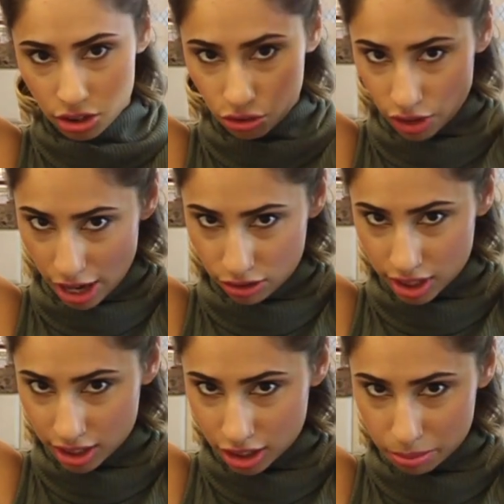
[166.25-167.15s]
round it
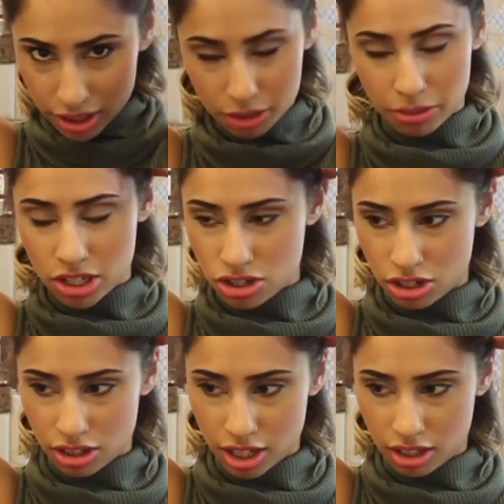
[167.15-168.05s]
a little bit to make sure
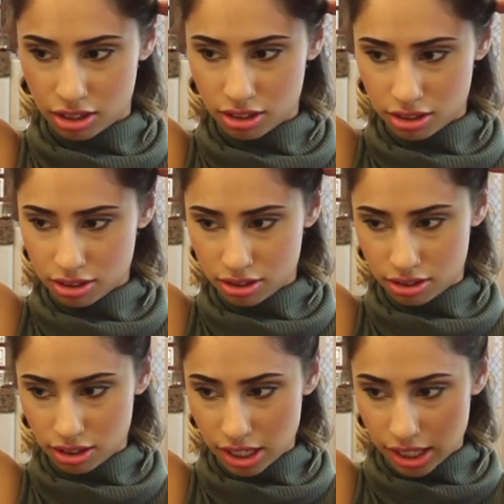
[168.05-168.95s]
that
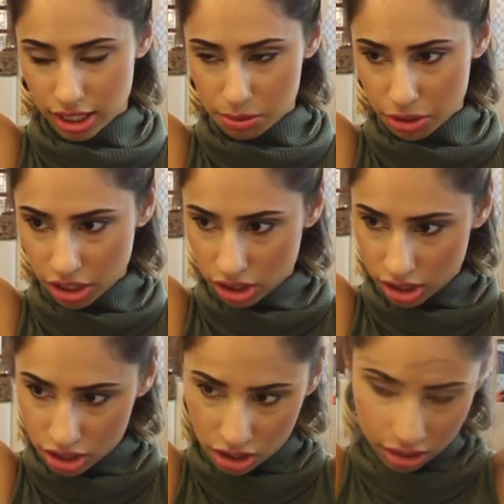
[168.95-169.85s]
it is pretty
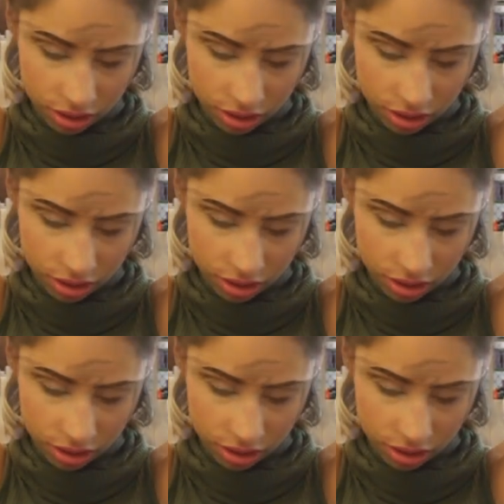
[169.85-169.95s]
large.